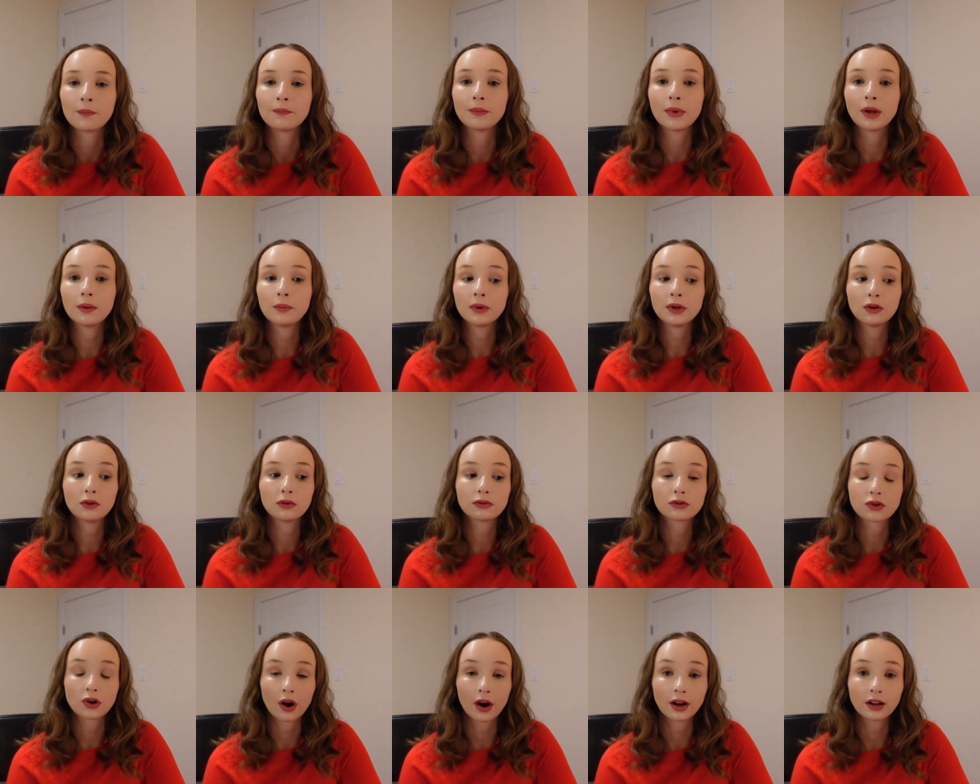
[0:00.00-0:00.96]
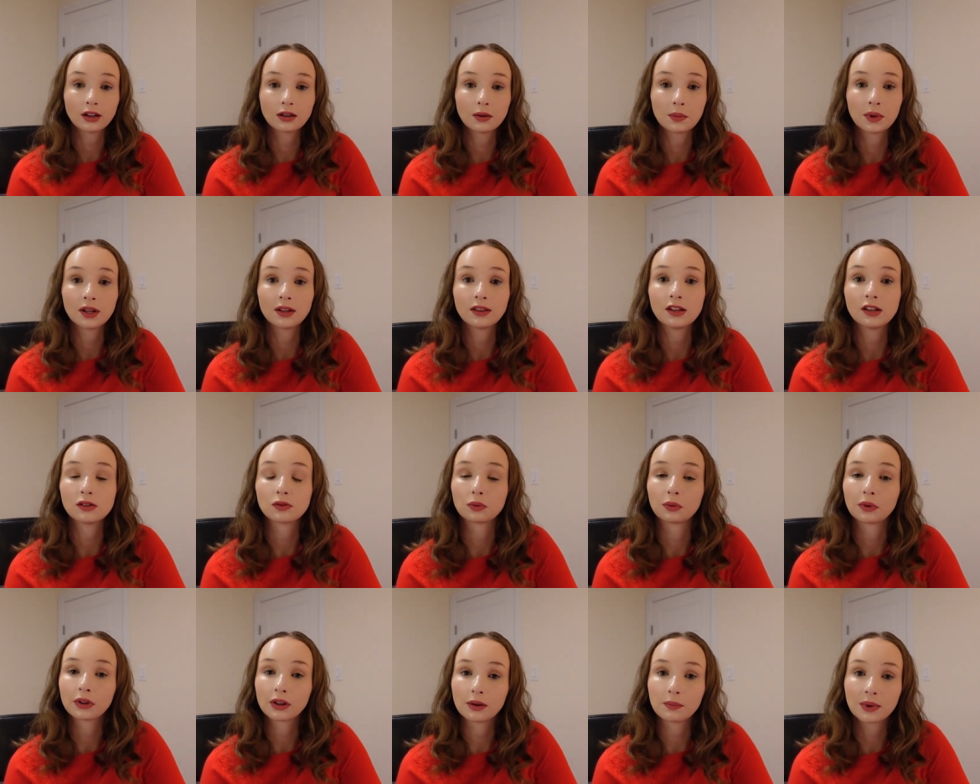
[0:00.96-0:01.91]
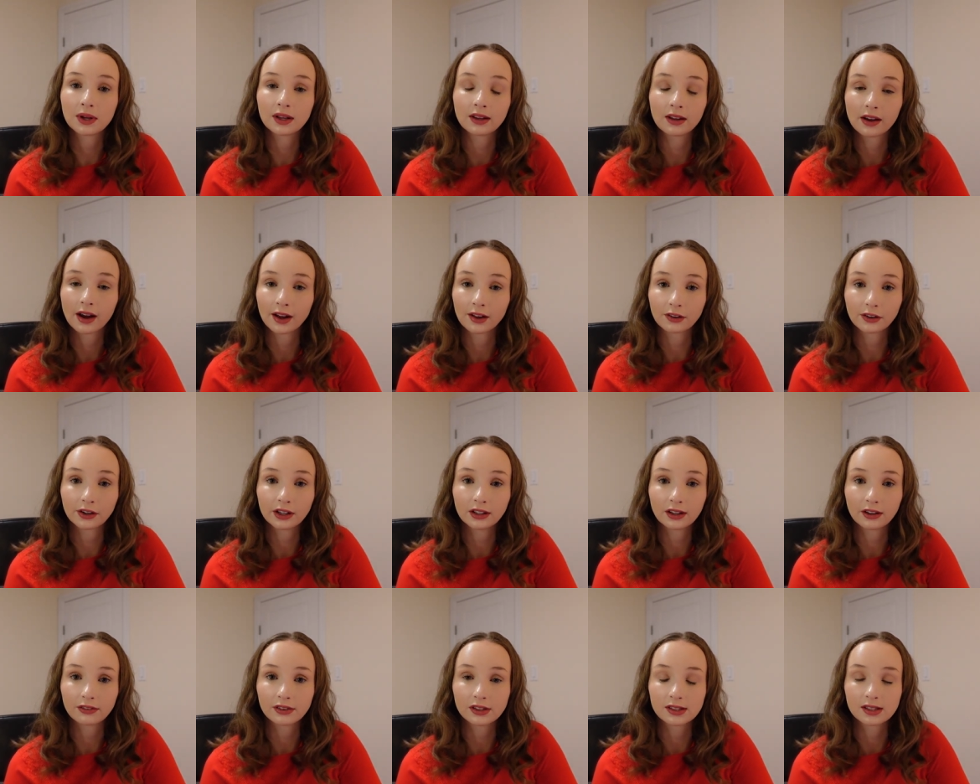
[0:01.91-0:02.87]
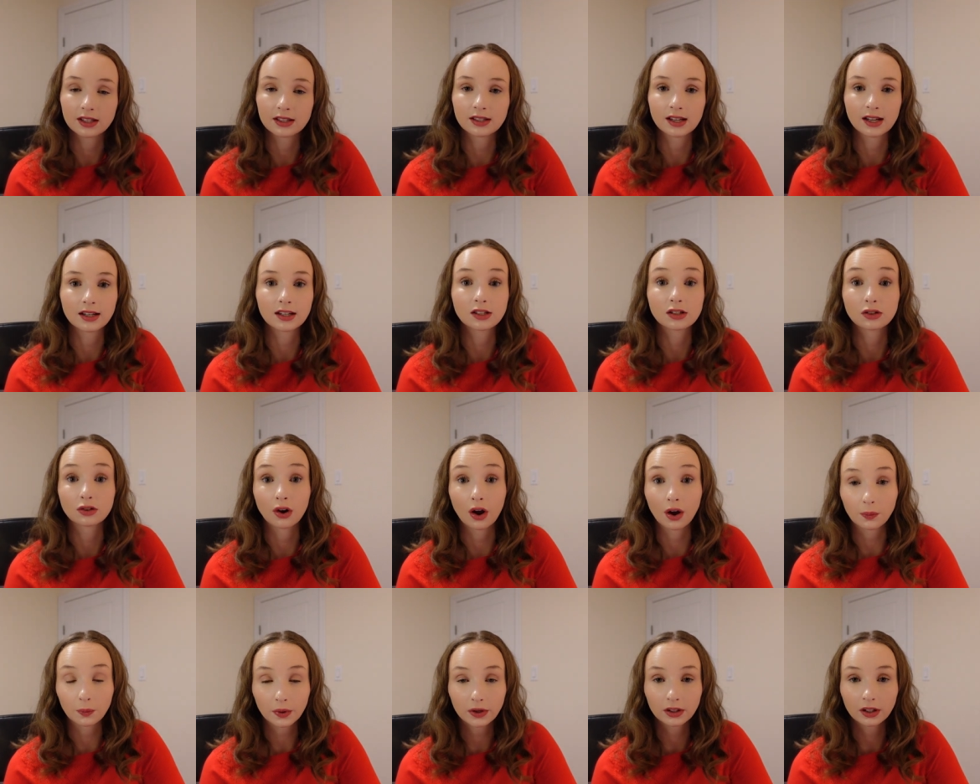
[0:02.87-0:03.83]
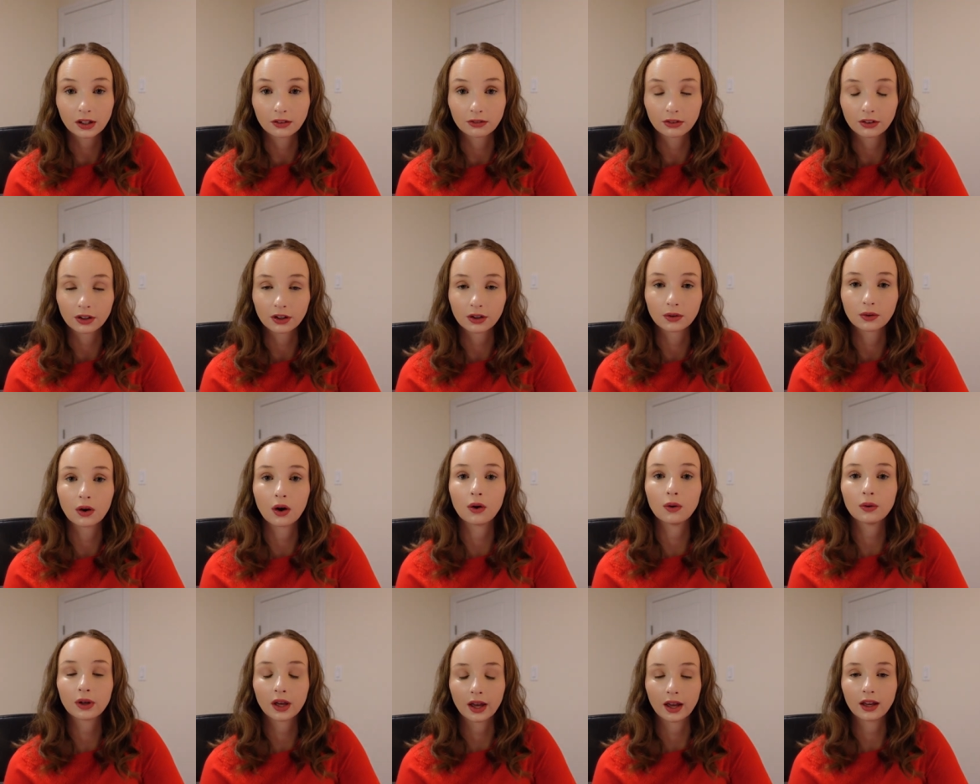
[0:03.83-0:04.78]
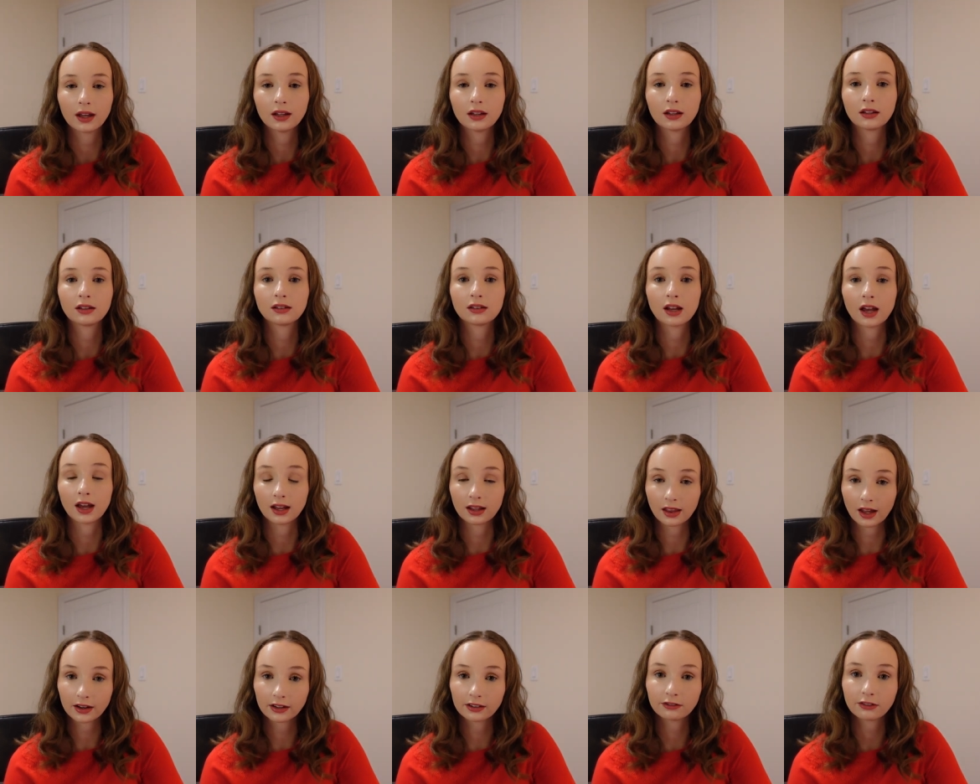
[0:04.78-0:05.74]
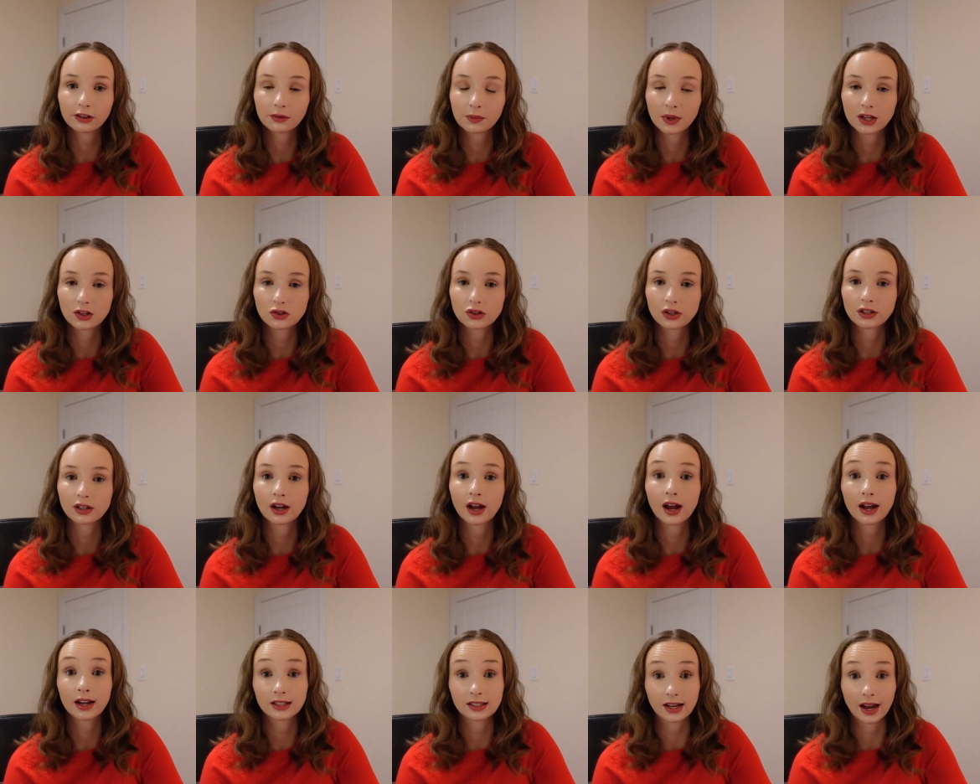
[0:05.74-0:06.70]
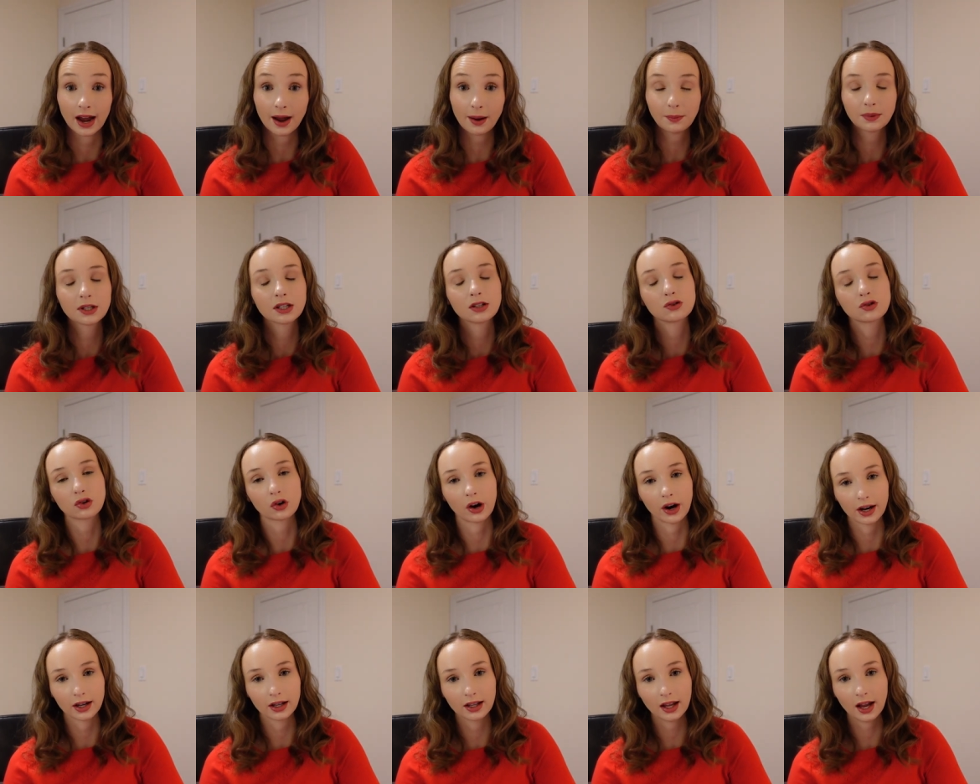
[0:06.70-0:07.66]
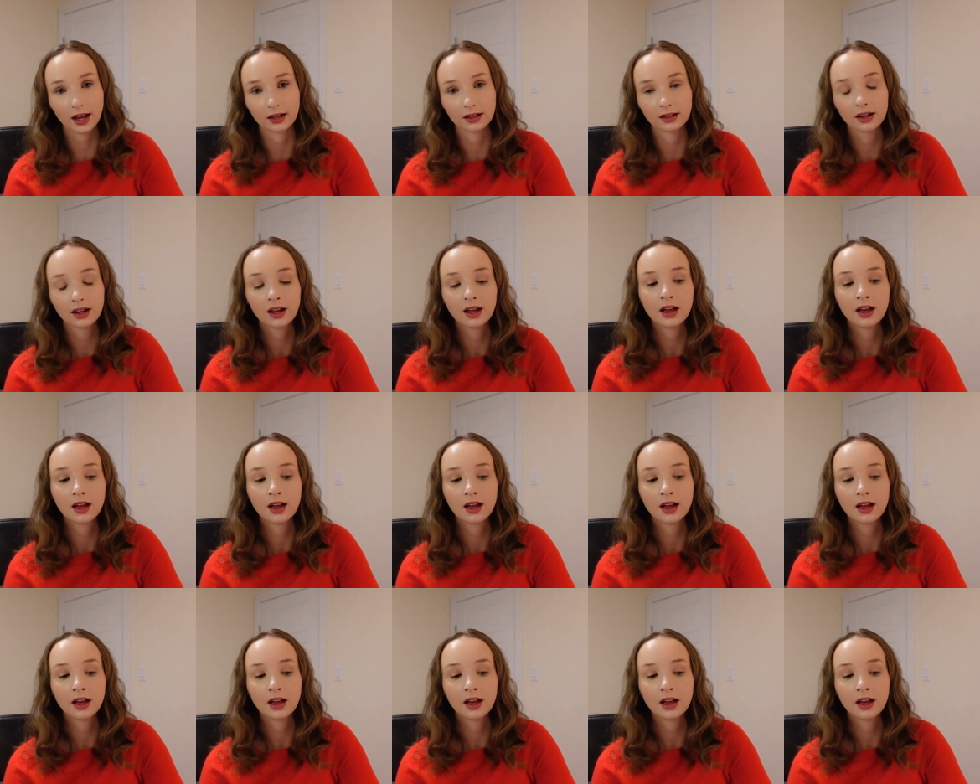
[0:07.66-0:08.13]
Maybe you've tried to be in these really big calorie deficits and it's not working for you. Okay, take that information, adapt, try again.